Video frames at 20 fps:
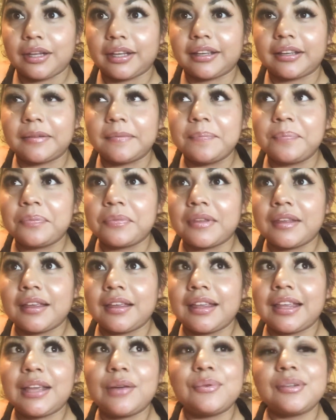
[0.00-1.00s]
Like
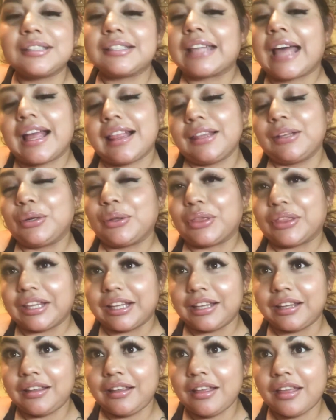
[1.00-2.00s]
it was that little
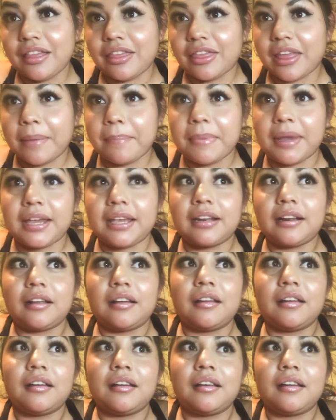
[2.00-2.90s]
thing that made